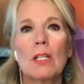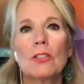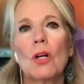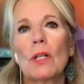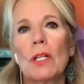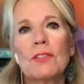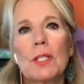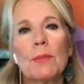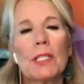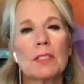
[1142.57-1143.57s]
So if
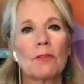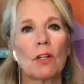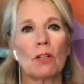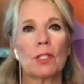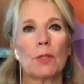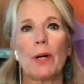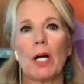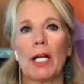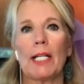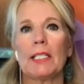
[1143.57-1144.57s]
somebody's involved in
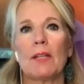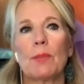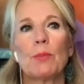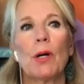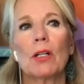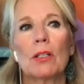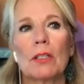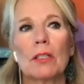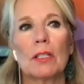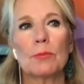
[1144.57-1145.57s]
buying, they've been part of,
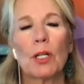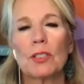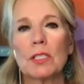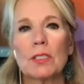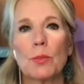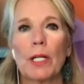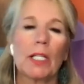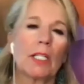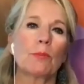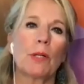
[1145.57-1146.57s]
and participated
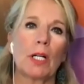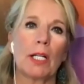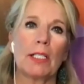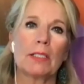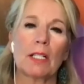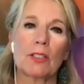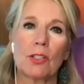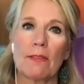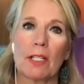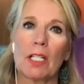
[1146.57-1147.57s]
in buying sex
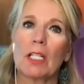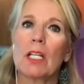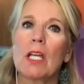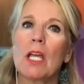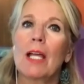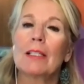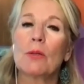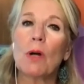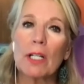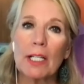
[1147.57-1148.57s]
trafficking, and they
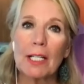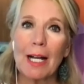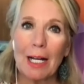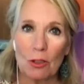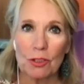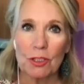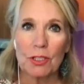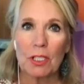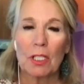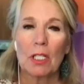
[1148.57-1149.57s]
want to get out,
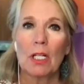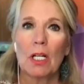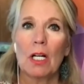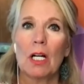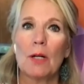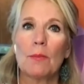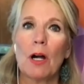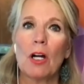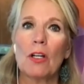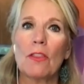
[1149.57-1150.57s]
um,
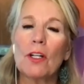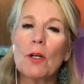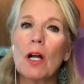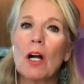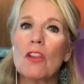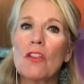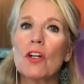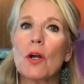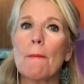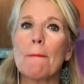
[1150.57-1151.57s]
are there
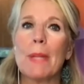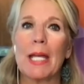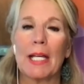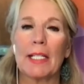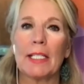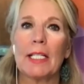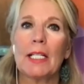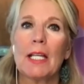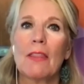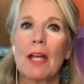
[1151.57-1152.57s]
other men
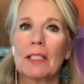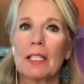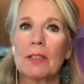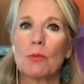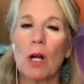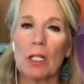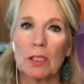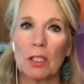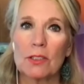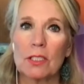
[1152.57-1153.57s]
that can walk
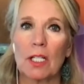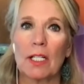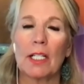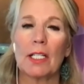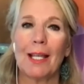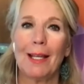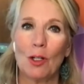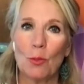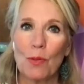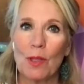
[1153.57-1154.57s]
alongside and
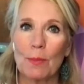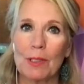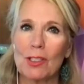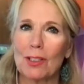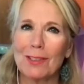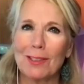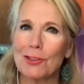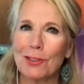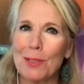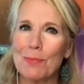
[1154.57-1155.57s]
help them? Is, are, is
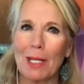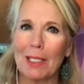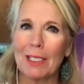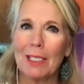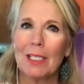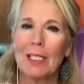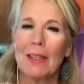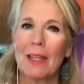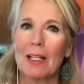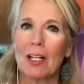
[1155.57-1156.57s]
there any men
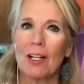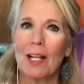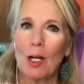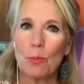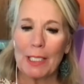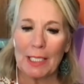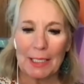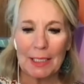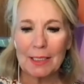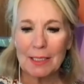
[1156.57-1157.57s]
that are helping
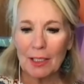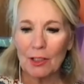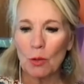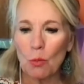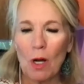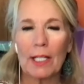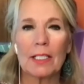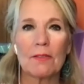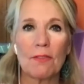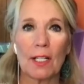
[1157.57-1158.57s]
in this area wanting
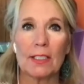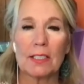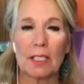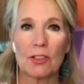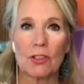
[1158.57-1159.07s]
to fight sex